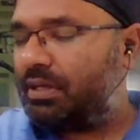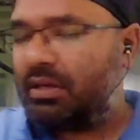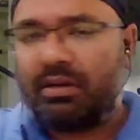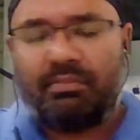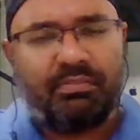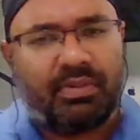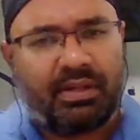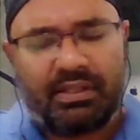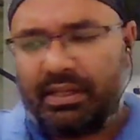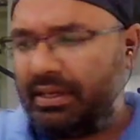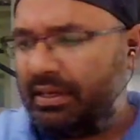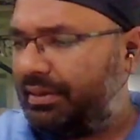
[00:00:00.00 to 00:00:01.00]
cucumber
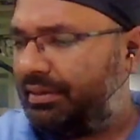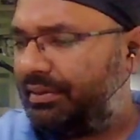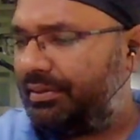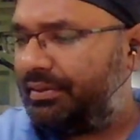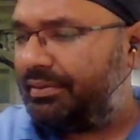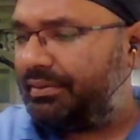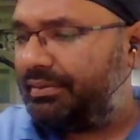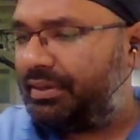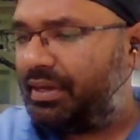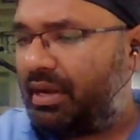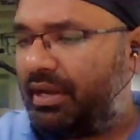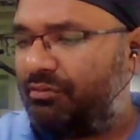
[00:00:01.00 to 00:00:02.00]
and
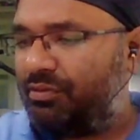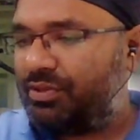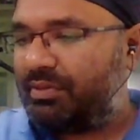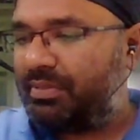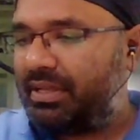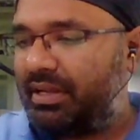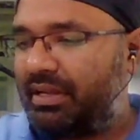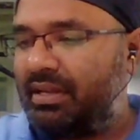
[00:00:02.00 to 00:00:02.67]
knife or something,